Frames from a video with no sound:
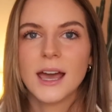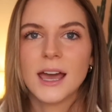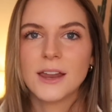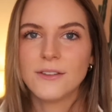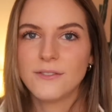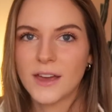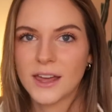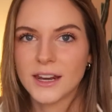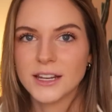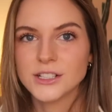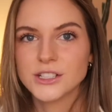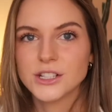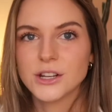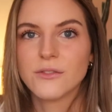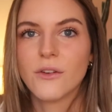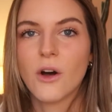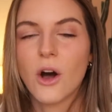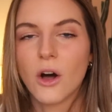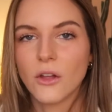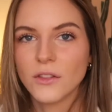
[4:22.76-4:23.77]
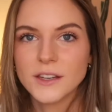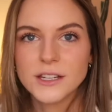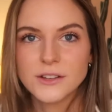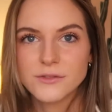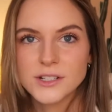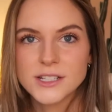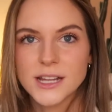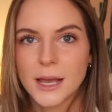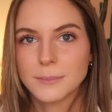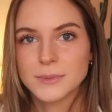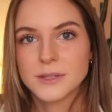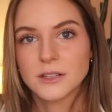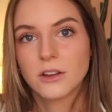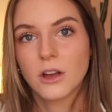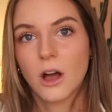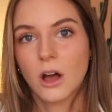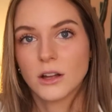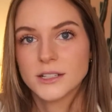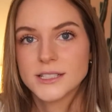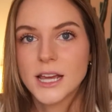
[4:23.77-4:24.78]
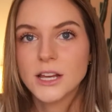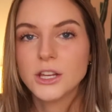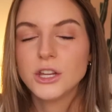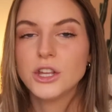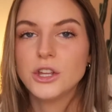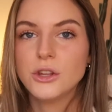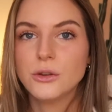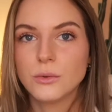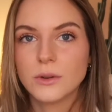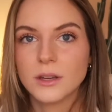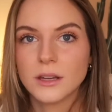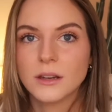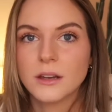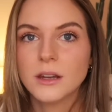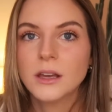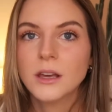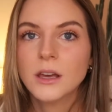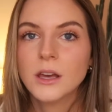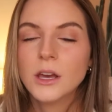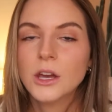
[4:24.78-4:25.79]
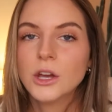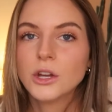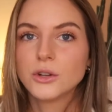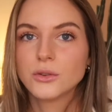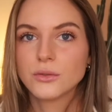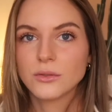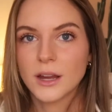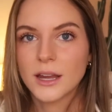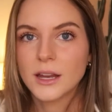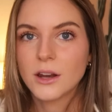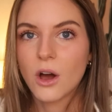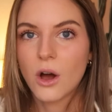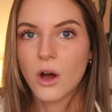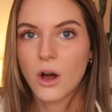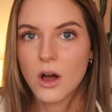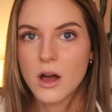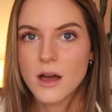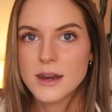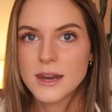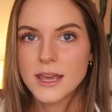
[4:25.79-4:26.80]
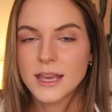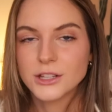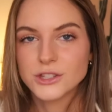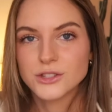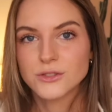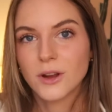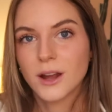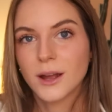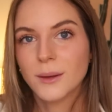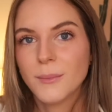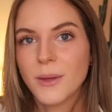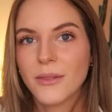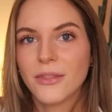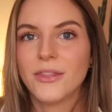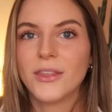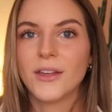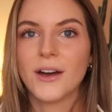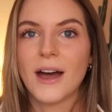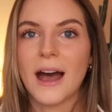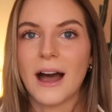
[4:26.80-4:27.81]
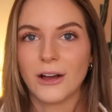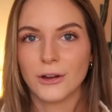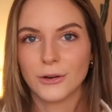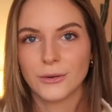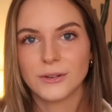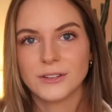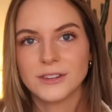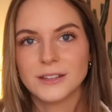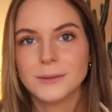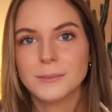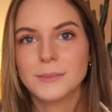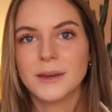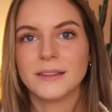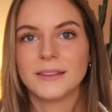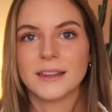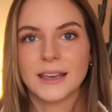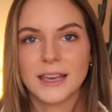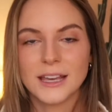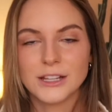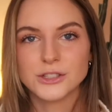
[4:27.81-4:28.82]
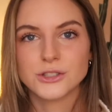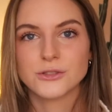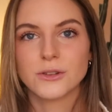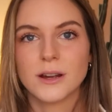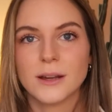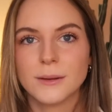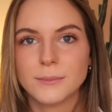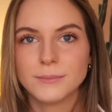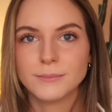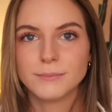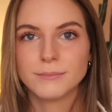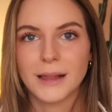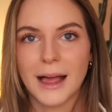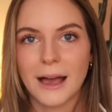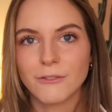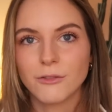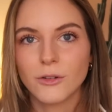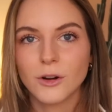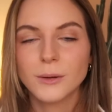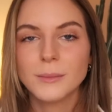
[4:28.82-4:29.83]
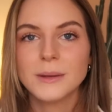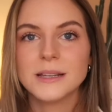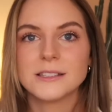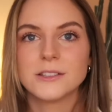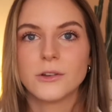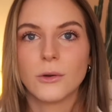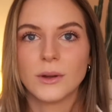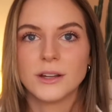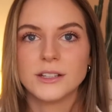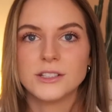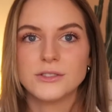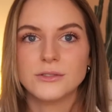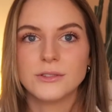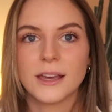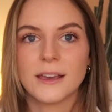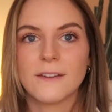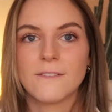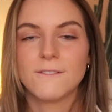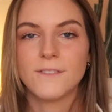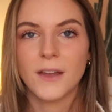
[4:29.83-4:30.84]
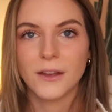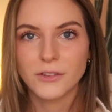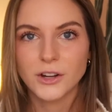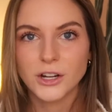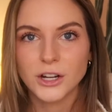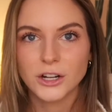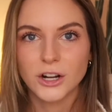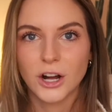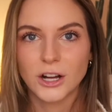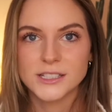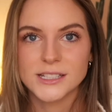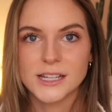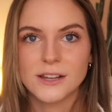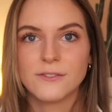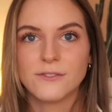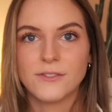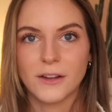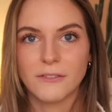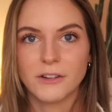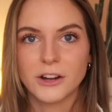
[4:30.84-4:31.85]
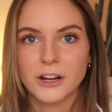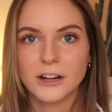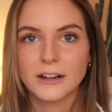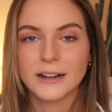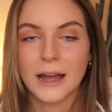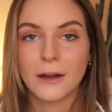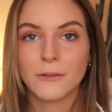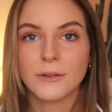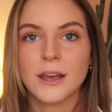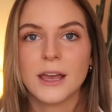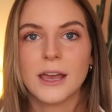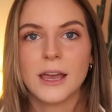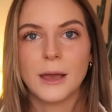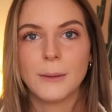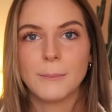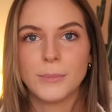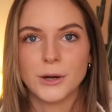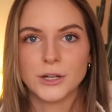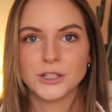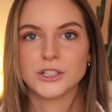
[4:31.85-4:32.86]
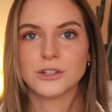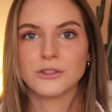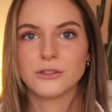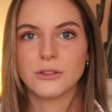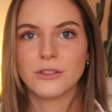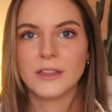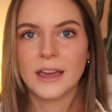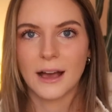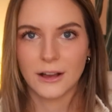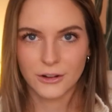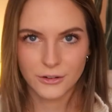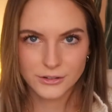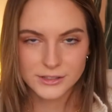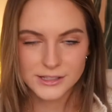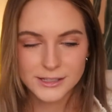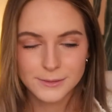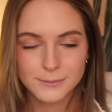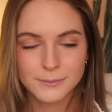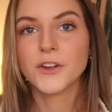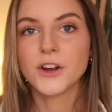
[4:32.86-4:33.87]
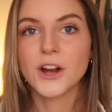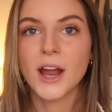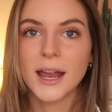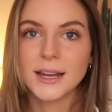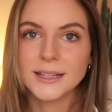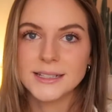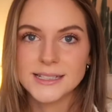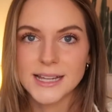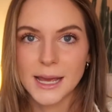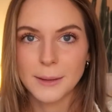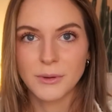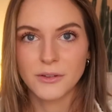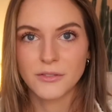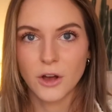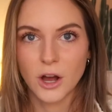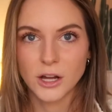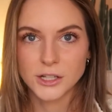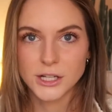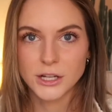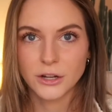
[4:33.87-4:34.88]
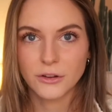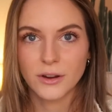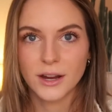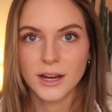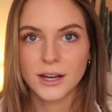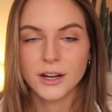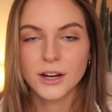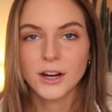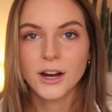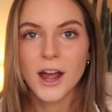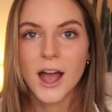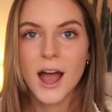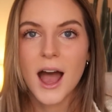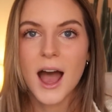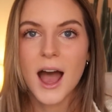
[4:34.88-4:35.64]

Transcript: advantage of all the different types of content you can create on Instagram, the algorithm and like Instagram platform is going to like favorite your content, favorite your account, and push it through the algorithm. If you're any type of content creator,